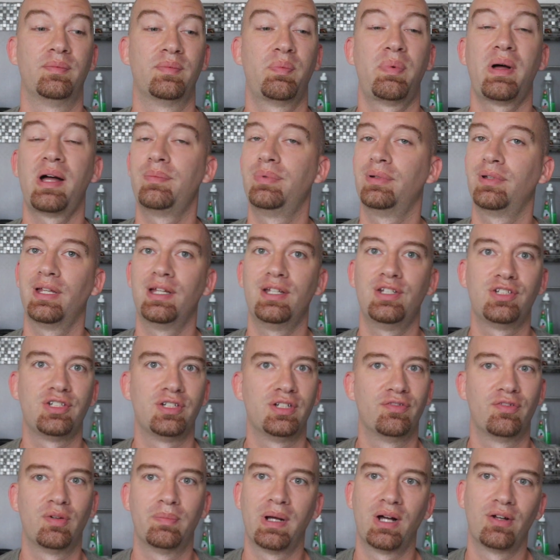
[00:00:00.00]

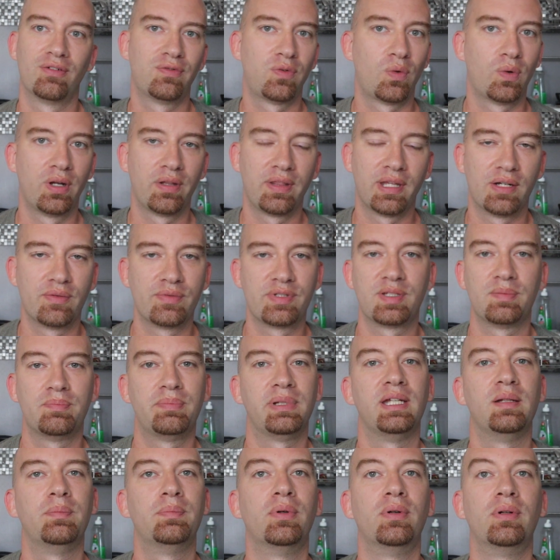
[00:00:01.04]
population of about 4,000
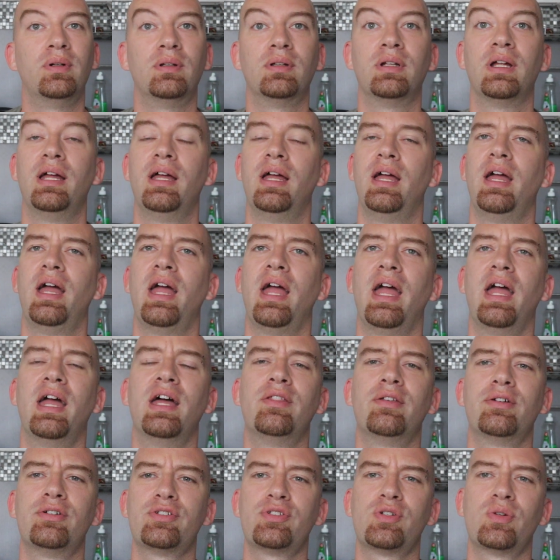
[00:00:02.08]
people,
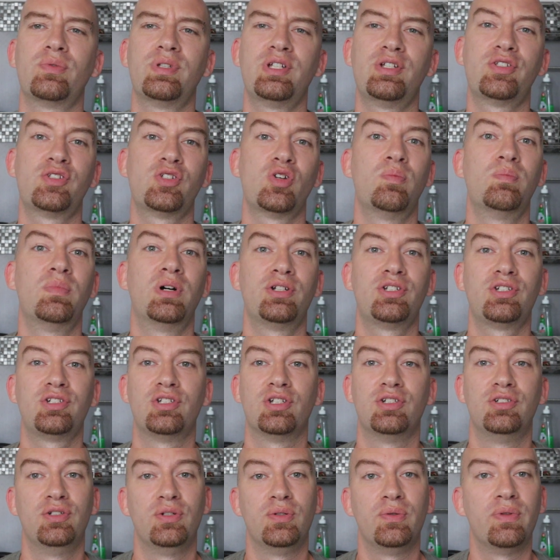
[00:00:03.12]
and there's only so much
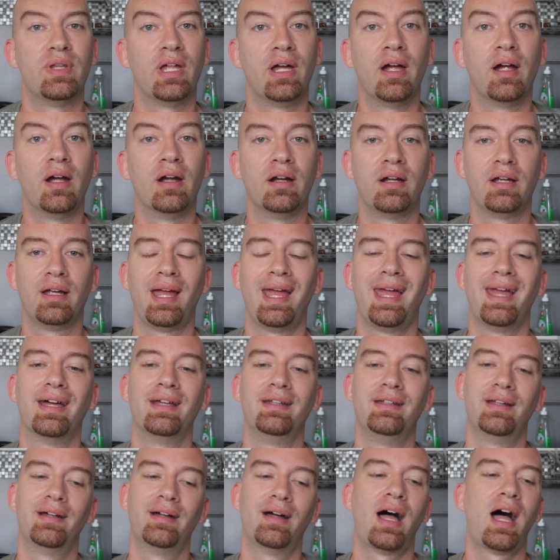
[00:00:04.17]
to do there.
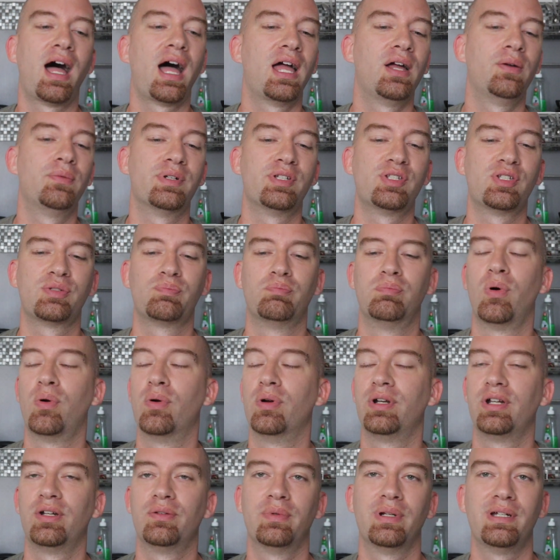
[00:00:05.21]
And I was
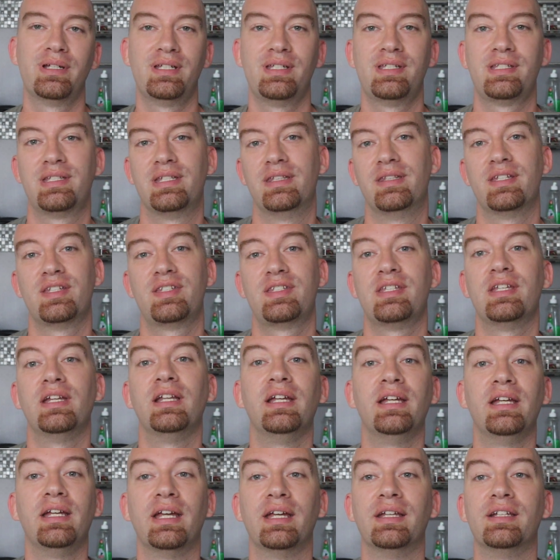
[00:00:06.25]
born and raised in the
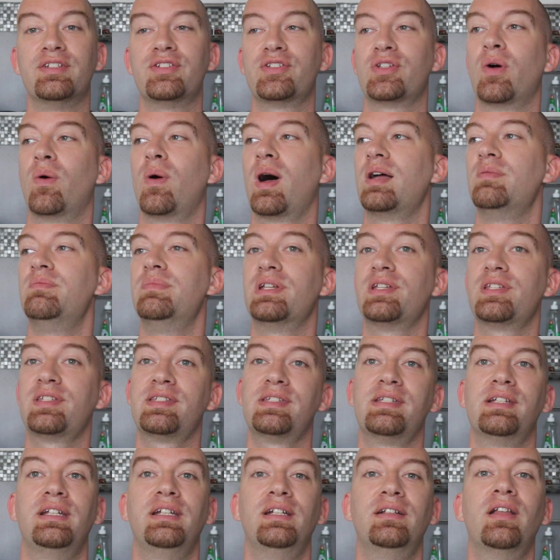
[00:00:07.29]
city, and so I miss
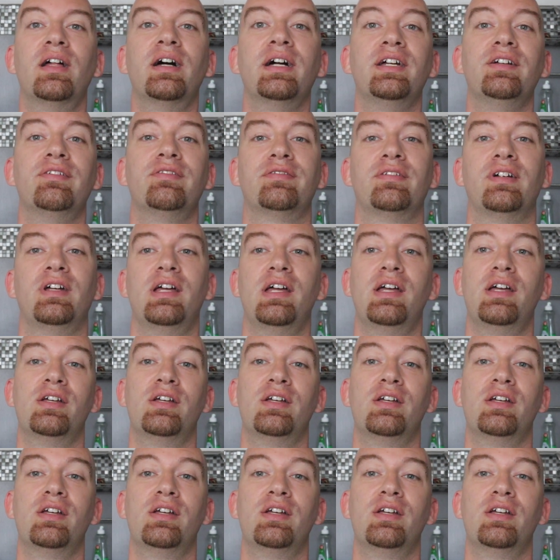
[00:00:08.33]
city life.